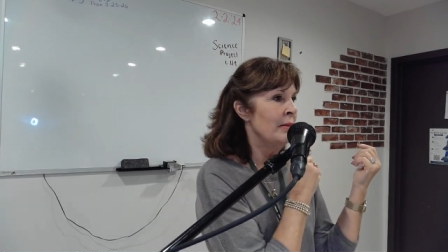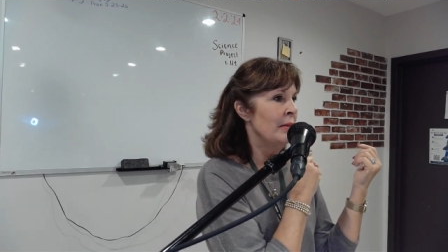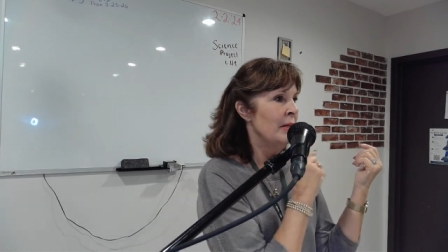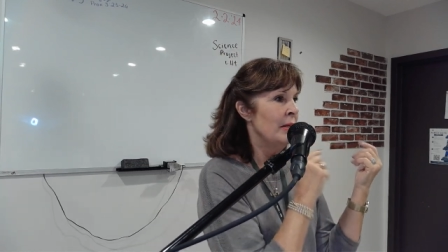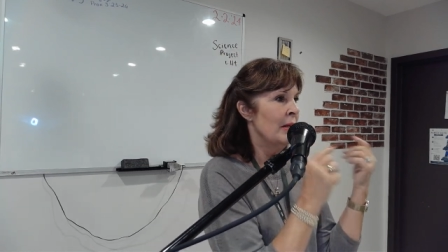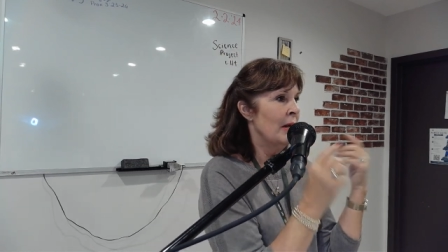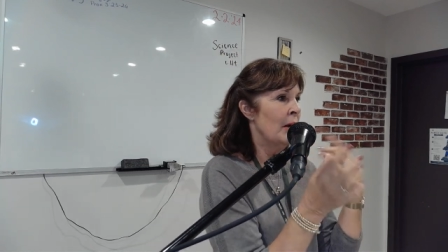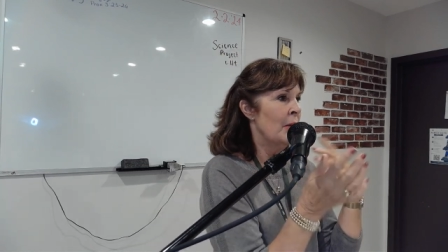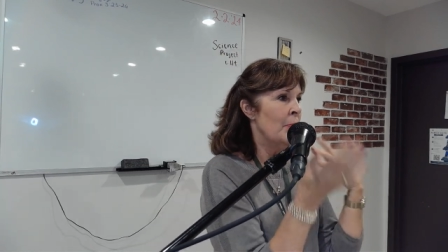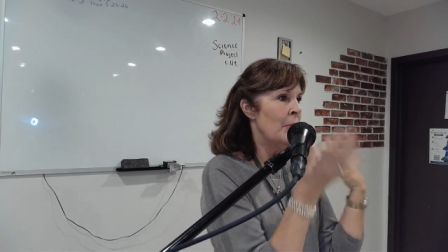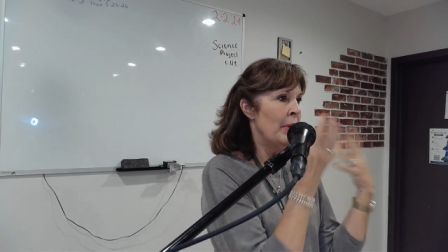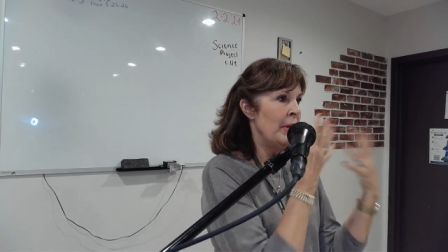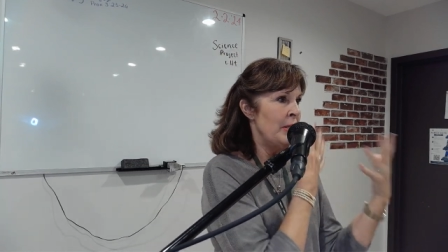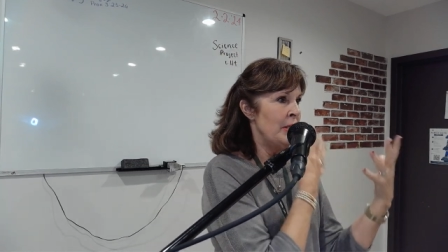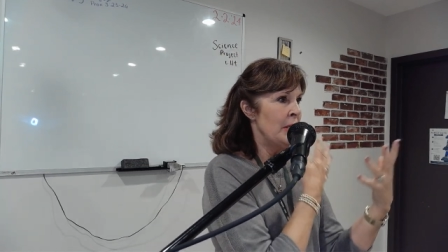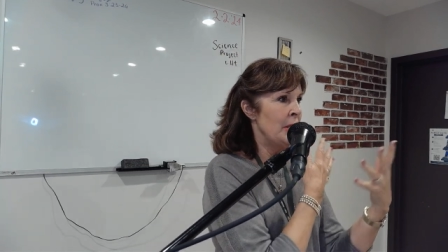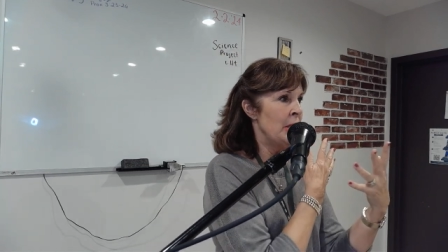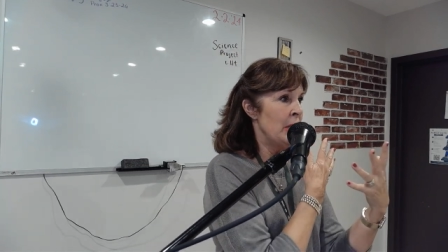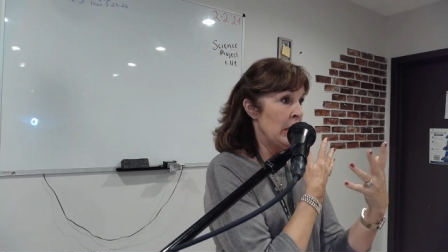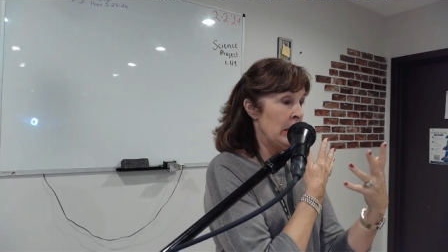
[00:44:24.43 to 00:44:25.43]
our
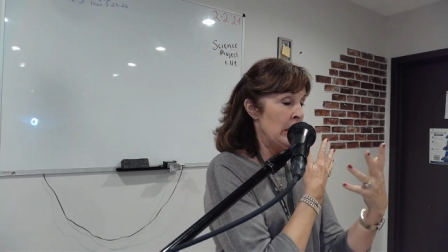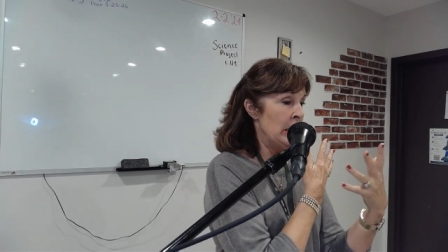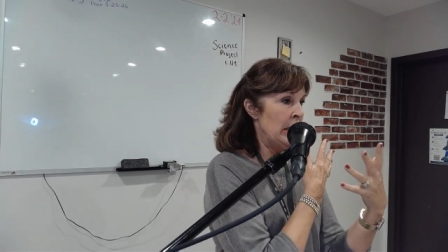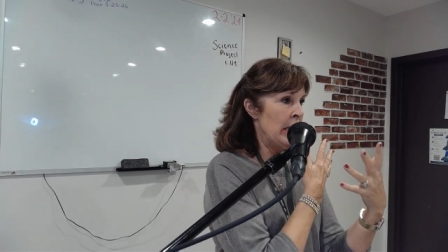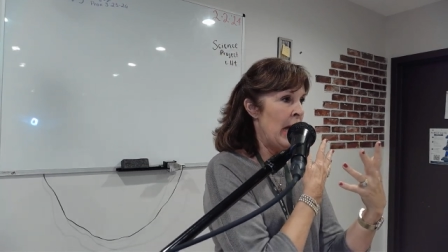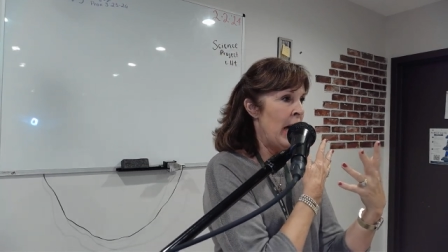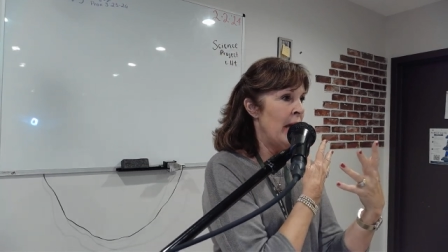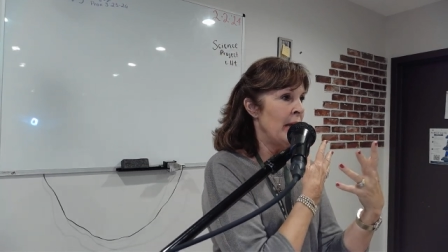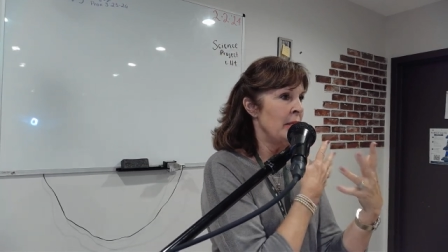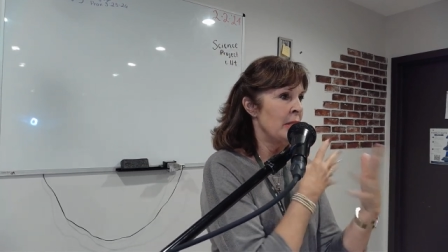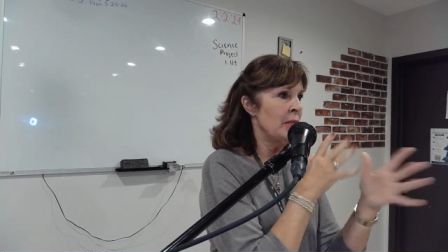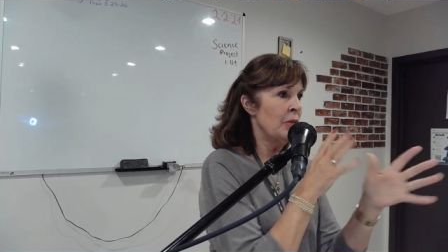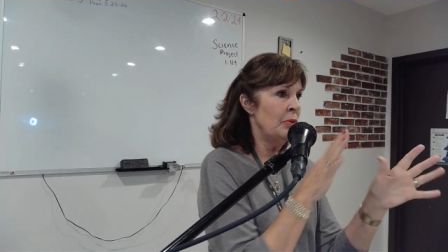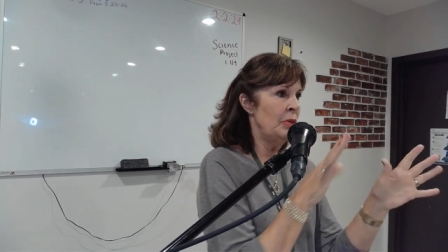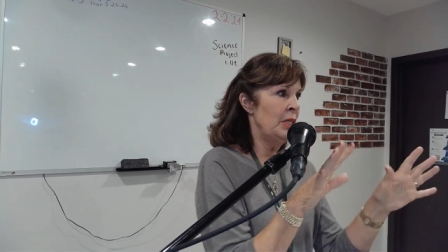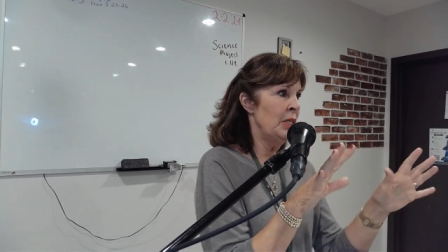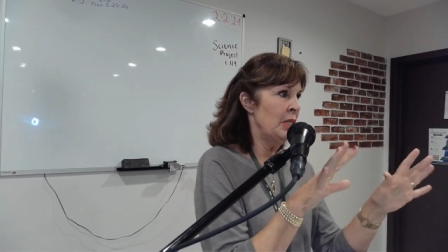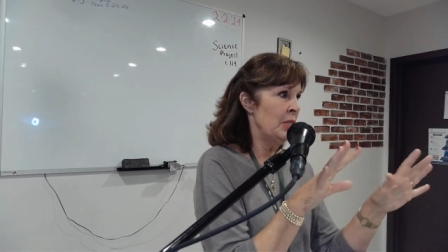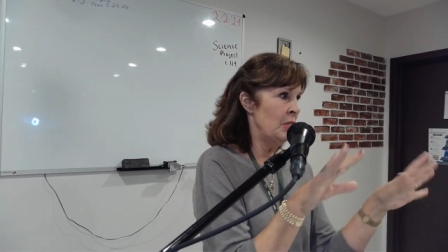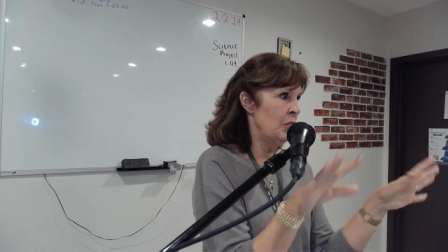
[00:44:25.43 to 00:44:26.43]
brain does that so
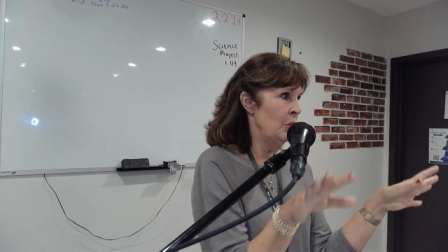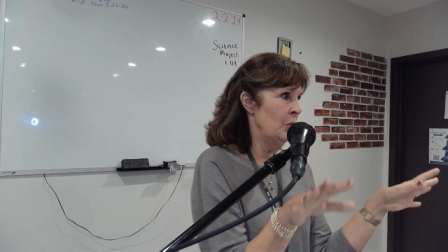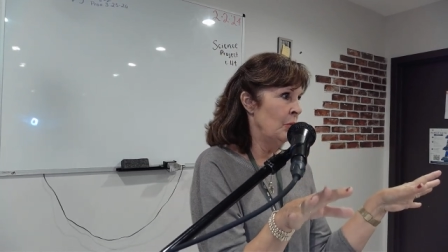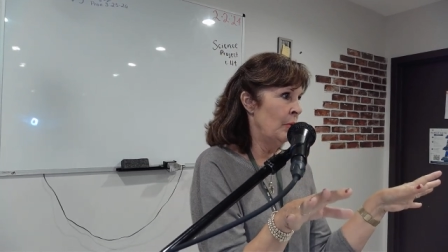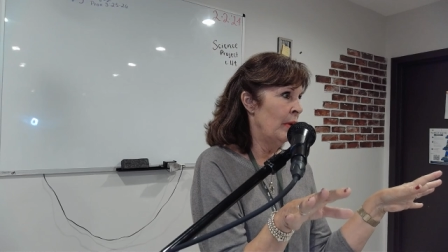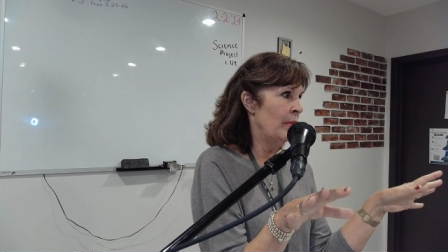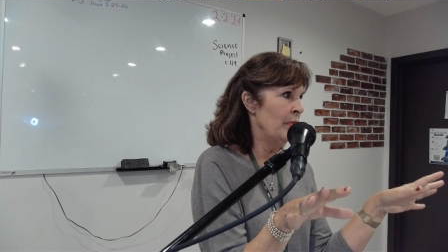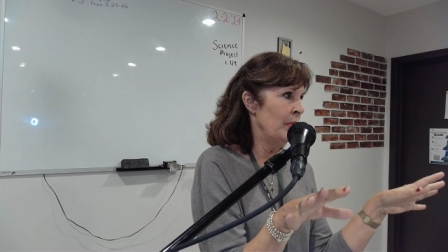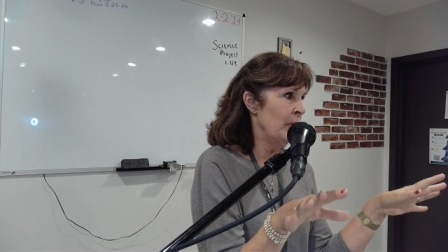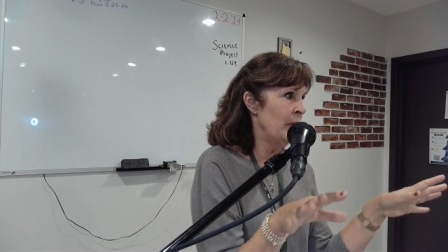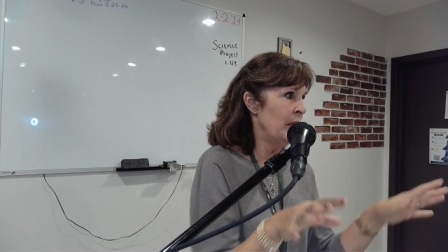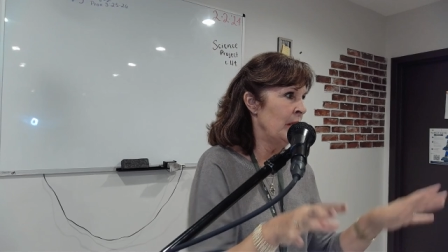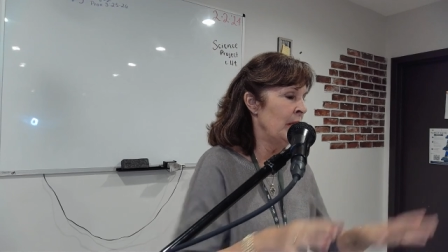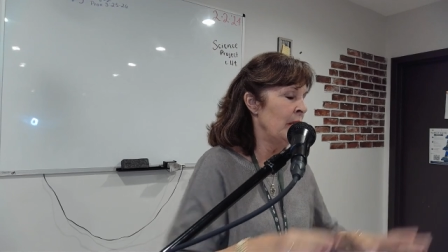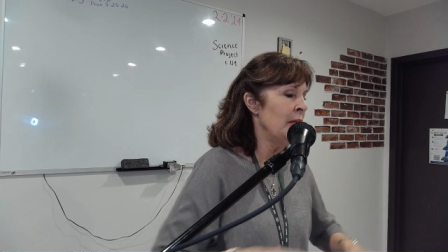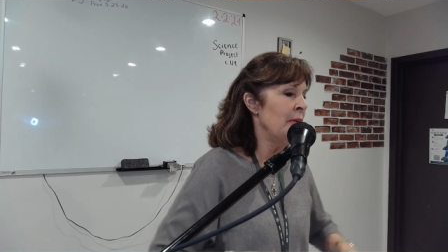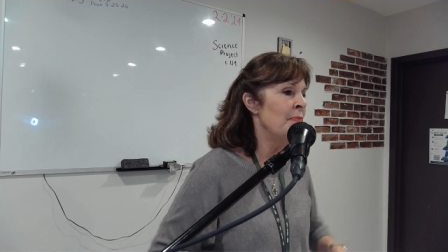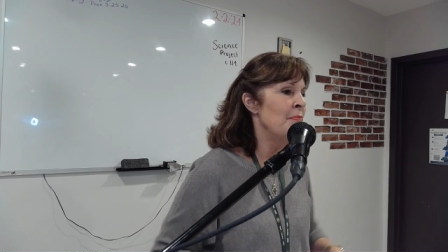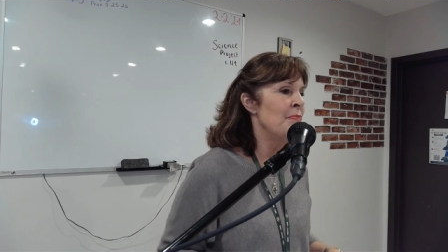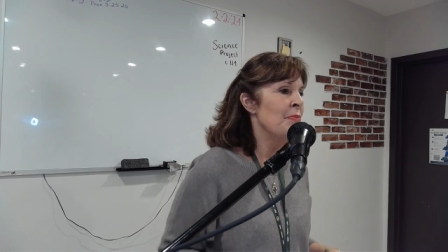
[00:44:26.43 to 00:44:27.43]
he can do
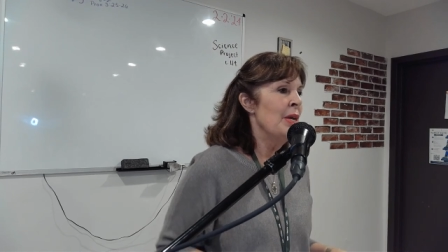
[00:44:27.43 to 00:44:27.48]
everything